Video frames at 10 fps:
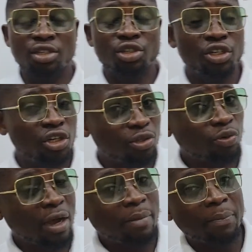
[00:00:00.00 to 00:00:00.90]
so you don't need to
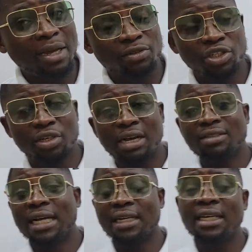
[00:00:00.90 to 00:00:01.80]
go and buy past questions
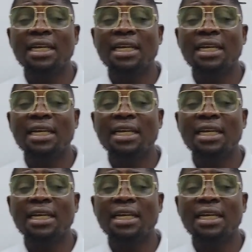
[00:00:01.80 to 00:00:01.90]
outside.